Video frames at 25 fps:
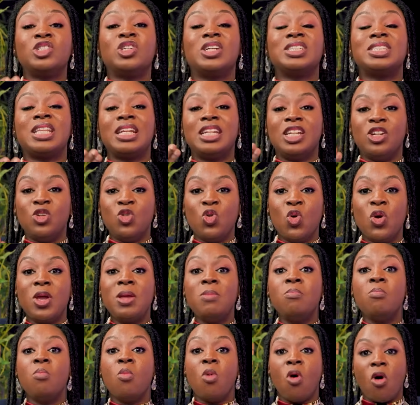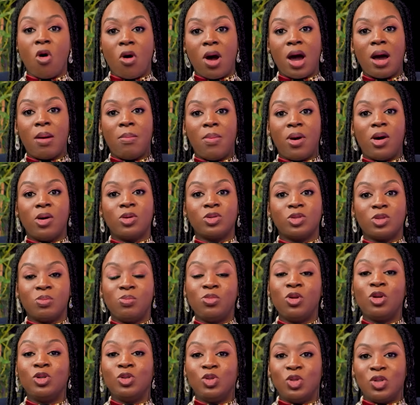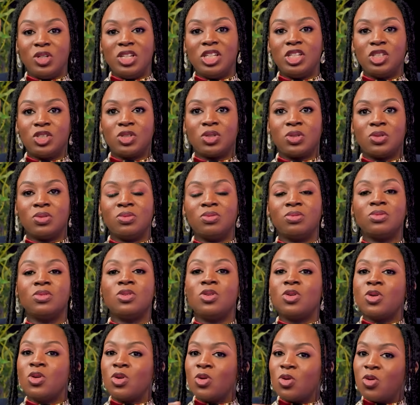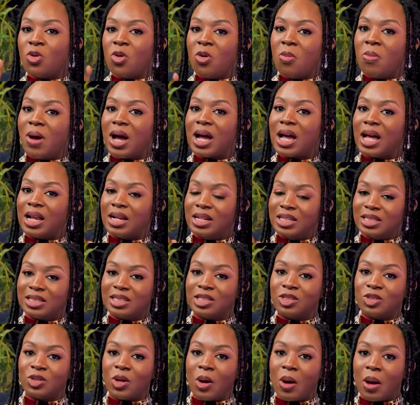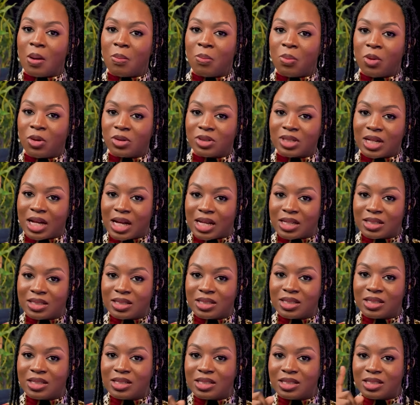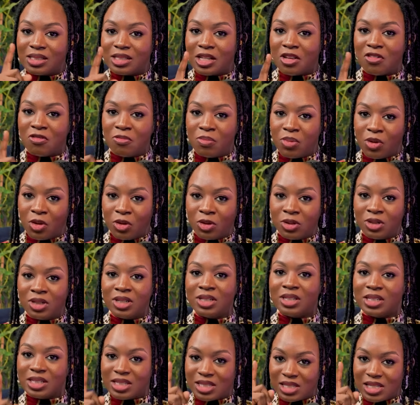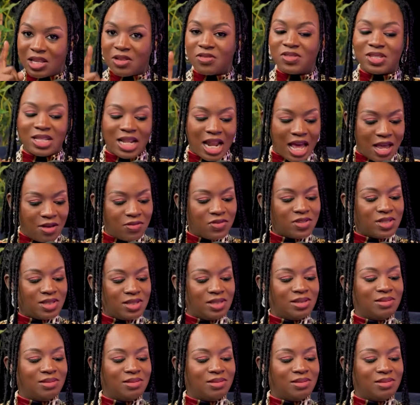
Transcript: in knowing more about blood donation, go back and listen to our podcast, Save Blood, Saves Lives.